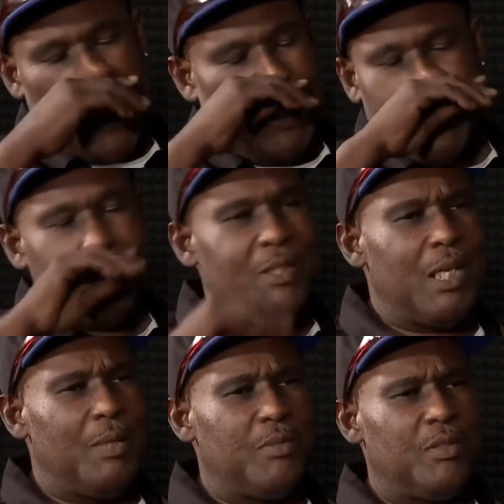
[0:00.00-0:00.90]
Or
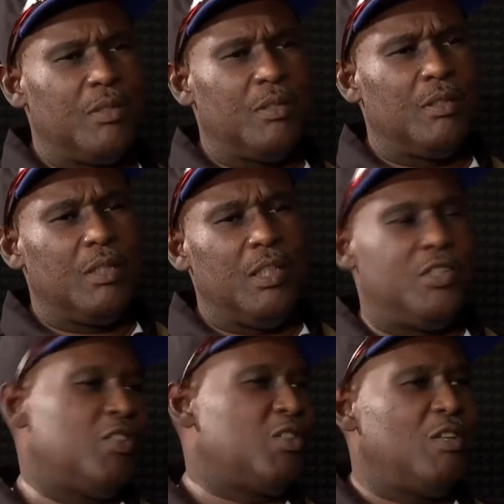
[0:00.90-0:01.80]
sometimes
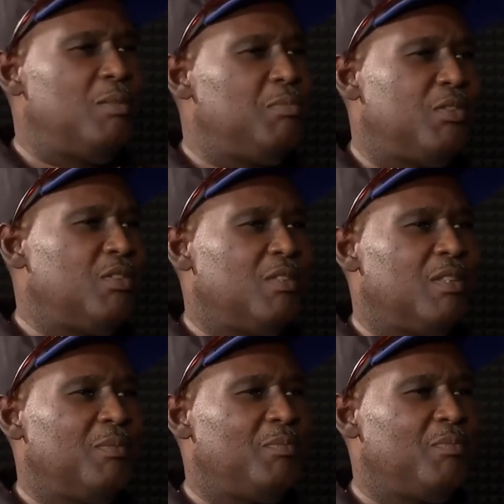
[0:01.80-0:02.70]
it just comes,
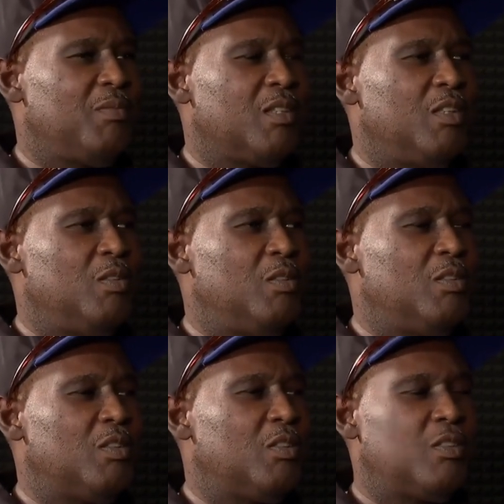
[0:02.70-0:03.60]
mm-hmm. you
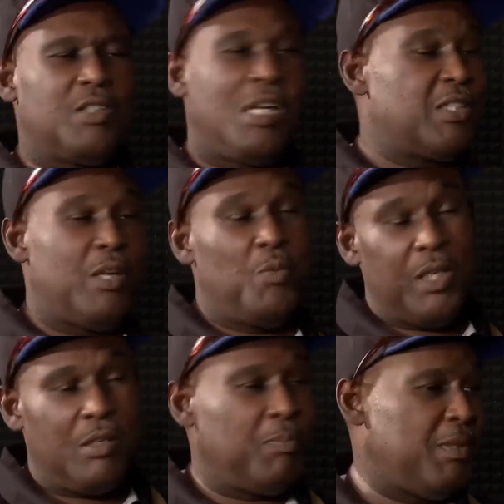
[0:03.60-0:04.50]
know, because I
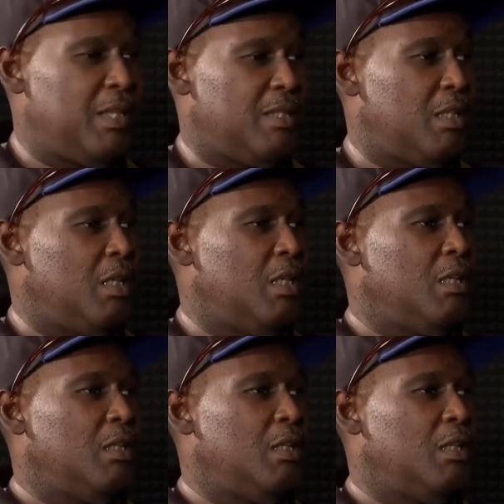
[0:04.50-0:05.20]
wake up and I say,